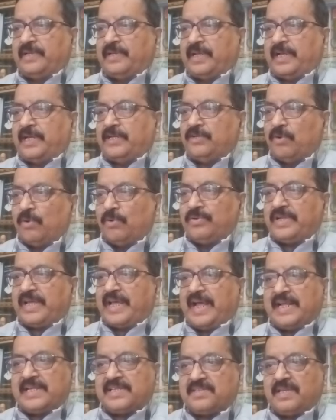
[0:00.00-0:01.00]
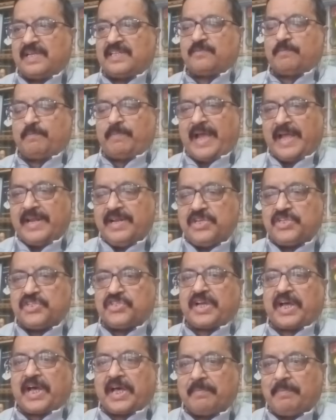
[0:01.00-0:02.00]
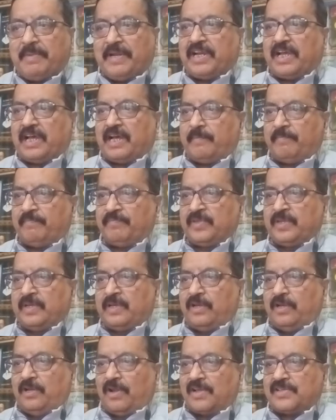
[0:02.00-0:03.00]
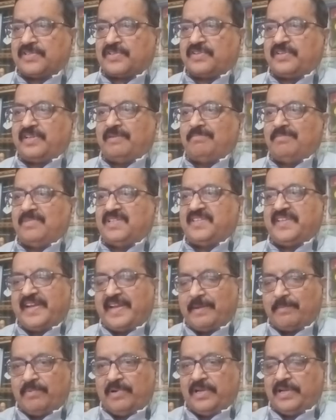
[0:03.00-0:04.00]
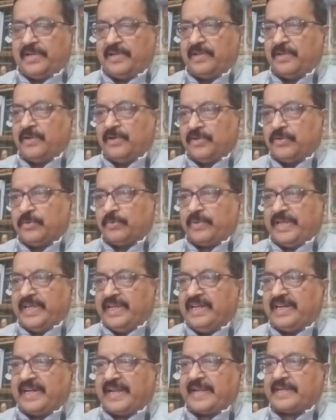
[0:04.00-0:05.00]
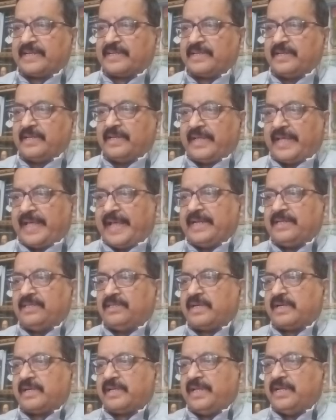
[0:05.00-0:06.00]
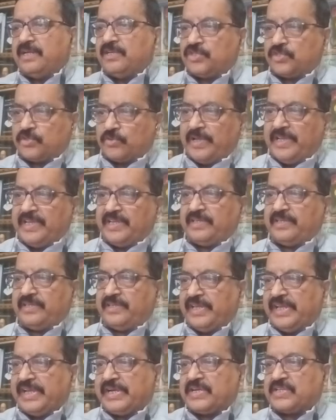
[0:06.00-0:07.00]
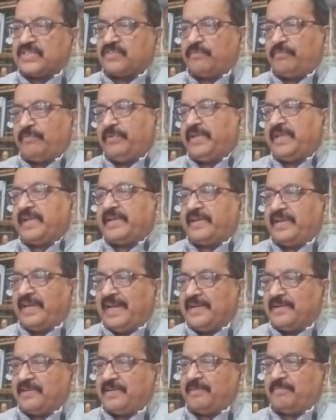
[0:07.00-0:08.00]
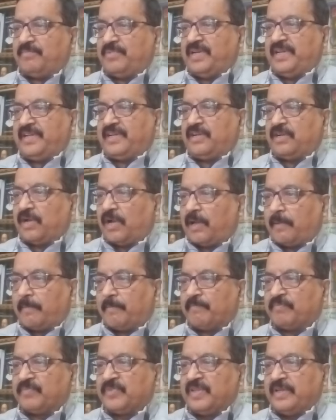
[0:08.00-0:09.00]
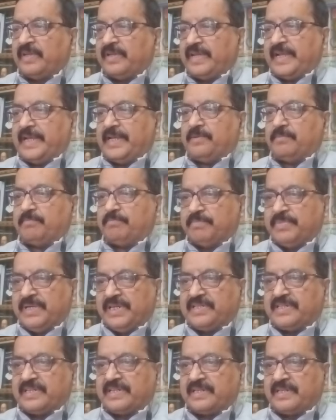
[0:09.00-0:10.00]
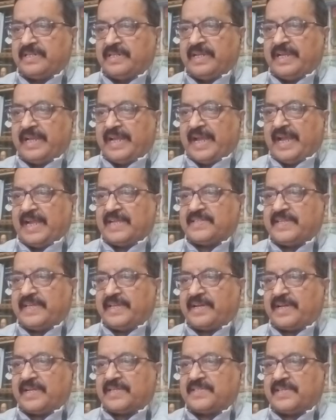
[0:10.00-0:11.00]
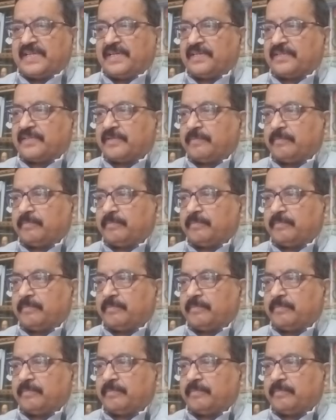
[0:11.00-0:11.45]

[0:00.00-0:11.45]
known as the Spanish Armada, lost miserably to England, and the ensuing years were relatively calm in Britain as a result.